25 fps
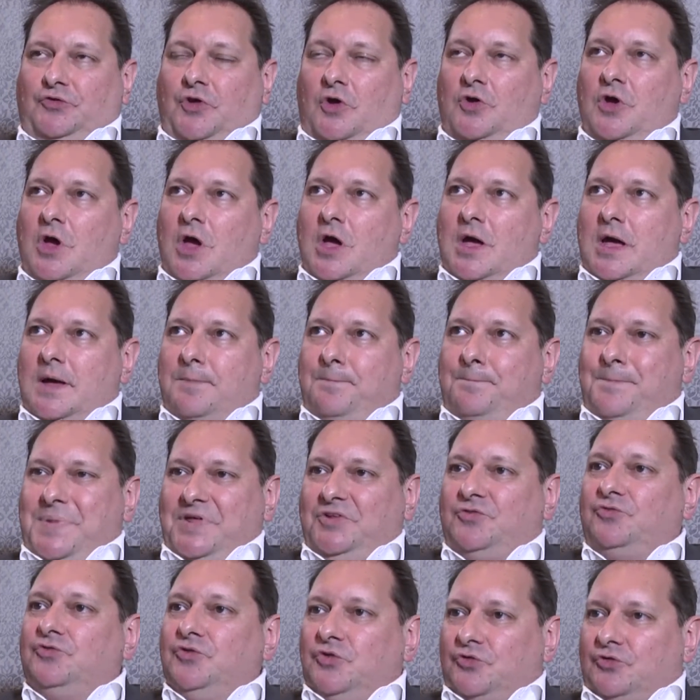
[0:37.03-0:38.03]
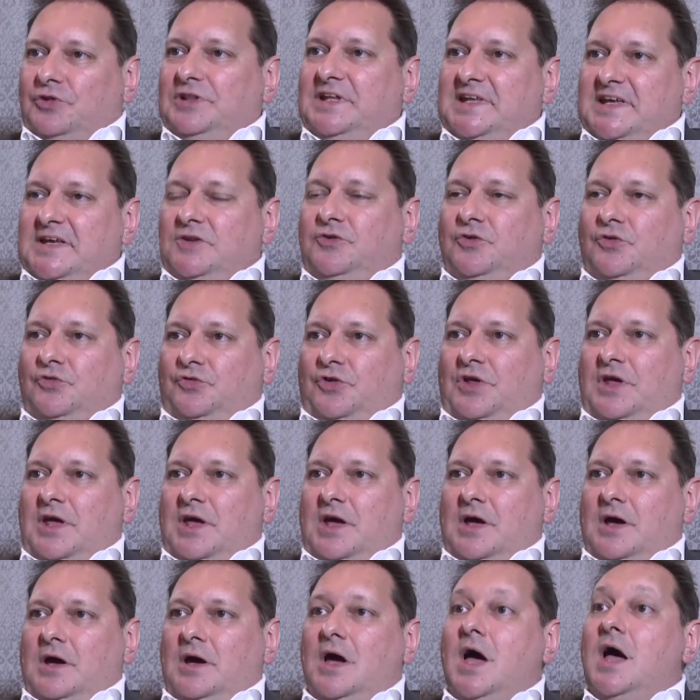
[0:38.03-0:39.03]
So business leaders
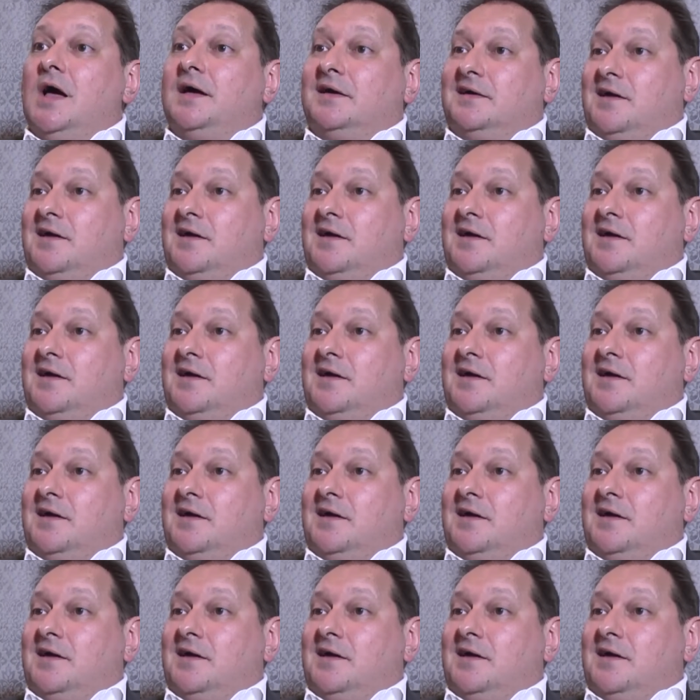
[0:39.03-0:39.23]
here,